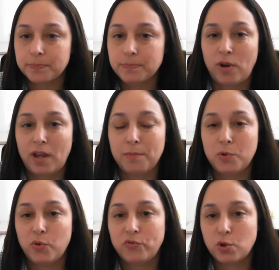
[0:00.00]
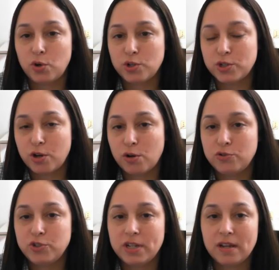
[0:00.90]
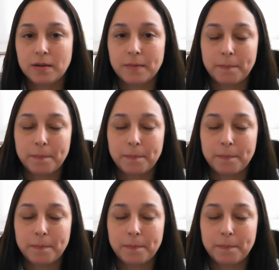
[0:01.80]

When I moved towards coaching,